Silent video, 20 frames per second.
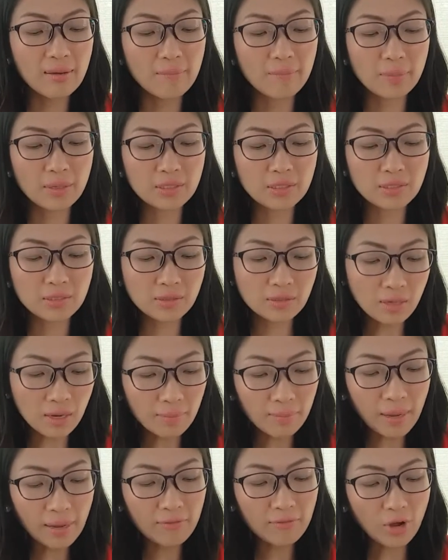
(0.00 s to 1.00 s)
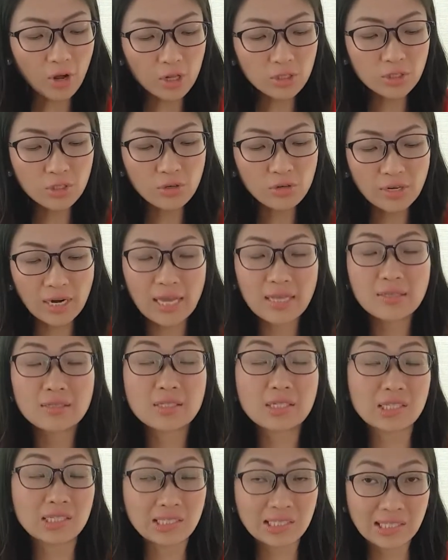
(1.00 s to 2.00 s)
but some I've also read
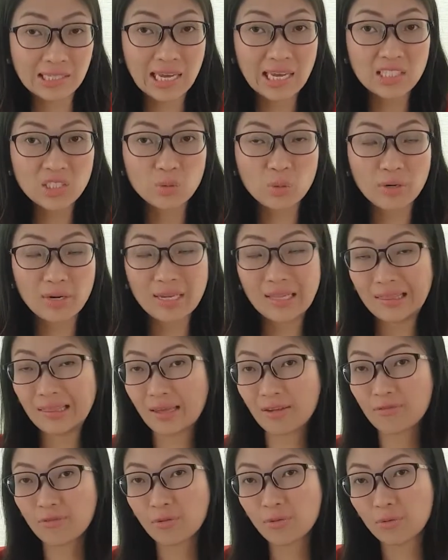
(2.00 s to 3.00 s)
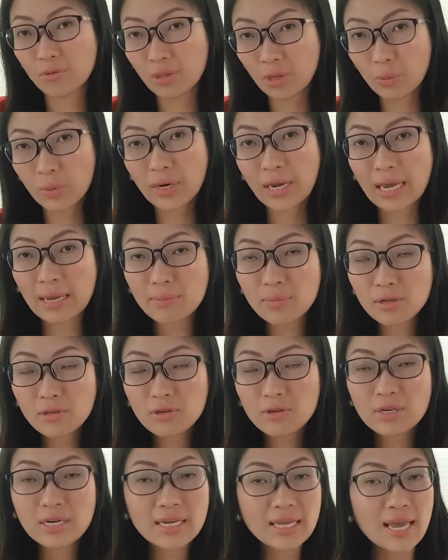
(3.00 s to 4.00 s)
success wherein they were able to
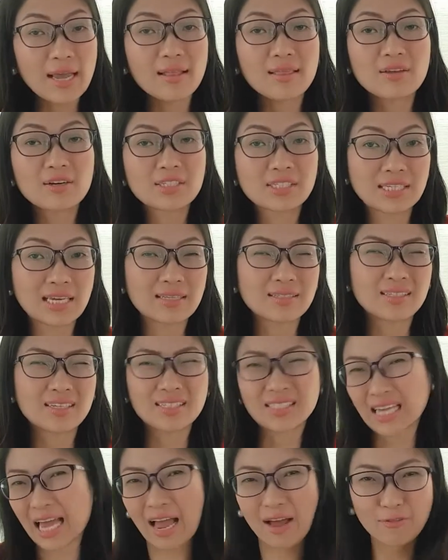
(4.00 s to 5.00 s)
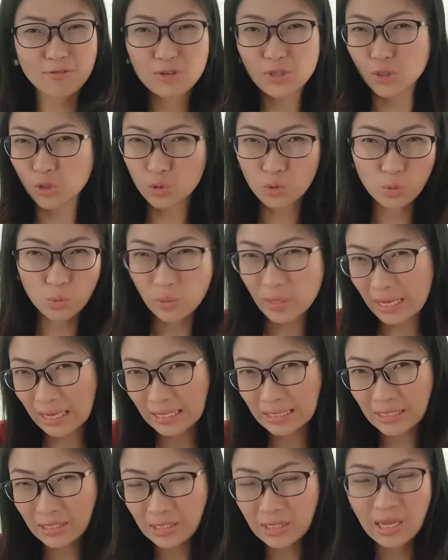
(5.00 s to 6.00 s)
regain their senses after 2
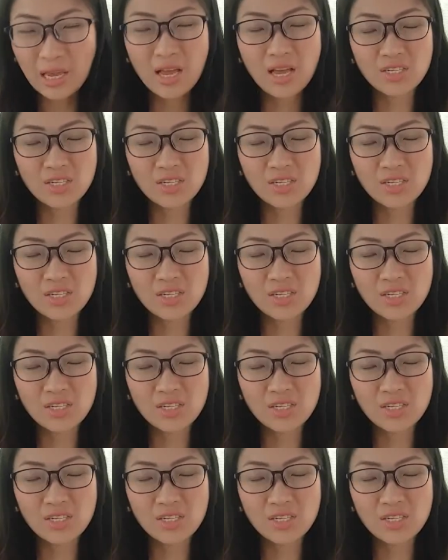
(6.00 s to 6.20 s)
weeks.